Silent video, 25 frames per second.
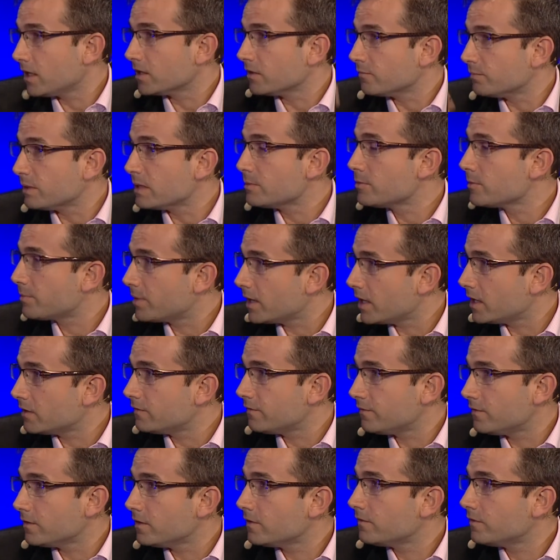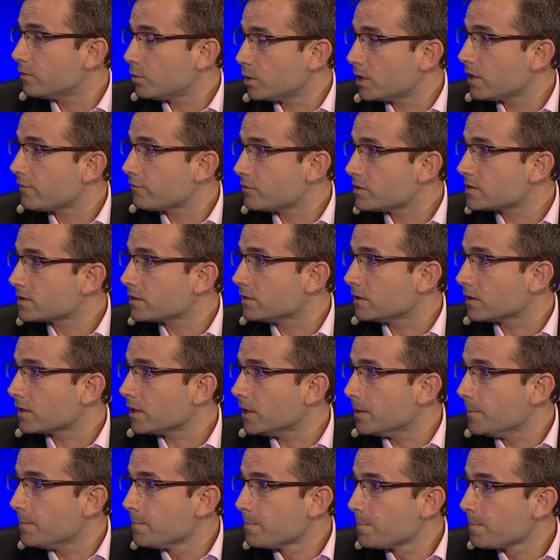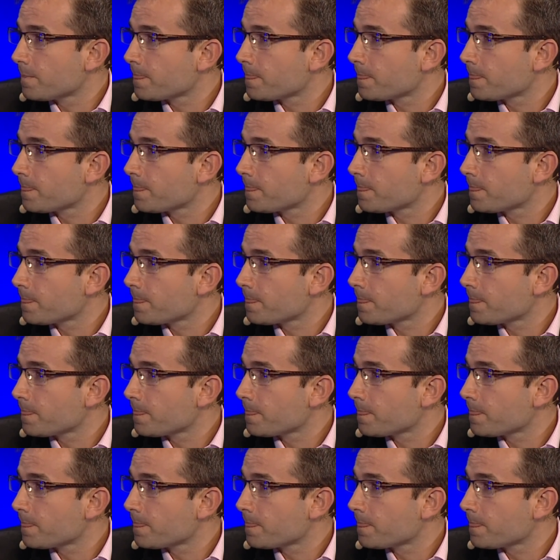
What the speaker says: kind of be prepared for whatever is going to come?